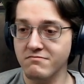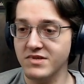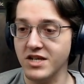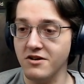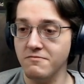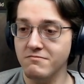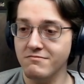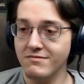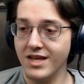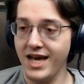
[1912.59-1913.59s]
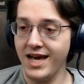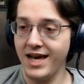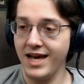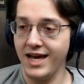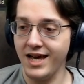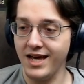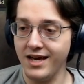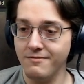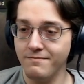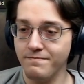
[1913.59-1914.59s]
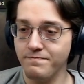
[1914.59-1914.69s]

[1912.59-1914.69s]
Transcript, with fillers: So, hey!